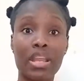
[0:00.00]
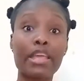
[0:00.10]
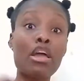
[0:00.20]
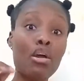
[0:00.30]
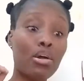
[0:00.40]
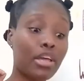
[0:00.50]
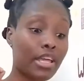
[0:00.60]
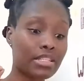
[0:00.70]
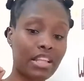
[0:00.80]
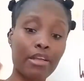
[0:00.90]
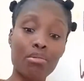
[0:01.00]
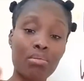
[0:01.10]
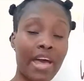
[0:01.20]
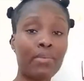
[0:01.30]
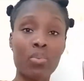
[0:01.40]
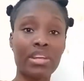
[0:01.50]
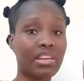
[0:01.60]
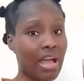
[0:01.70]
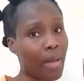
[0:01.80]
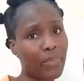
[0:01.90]
Like, it's like right when
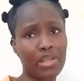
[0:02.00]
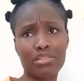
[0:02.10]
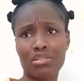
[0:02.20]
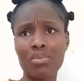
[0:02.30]
it happens.